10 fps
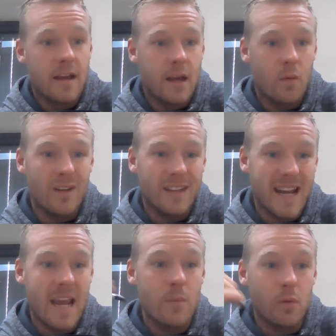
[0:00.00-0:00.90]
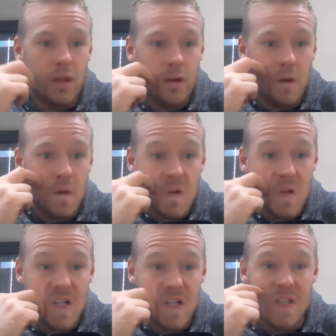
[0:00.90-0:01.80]
It will enable you
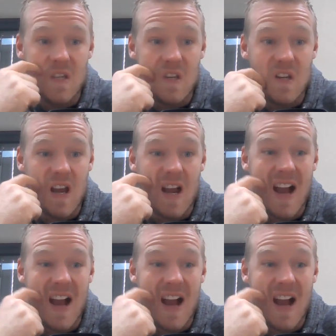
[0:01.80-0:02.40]
to